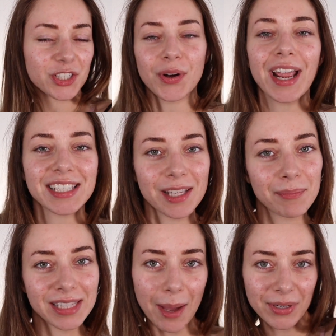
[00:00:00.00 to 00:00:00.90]
trying
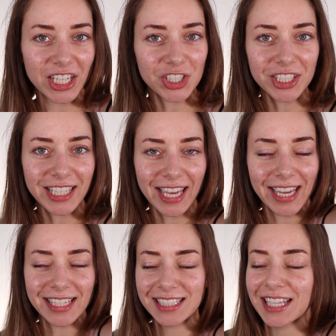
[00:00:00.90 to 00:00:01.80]
some lamination
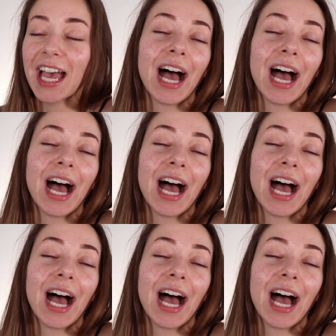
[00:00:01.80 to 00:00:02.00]
kit.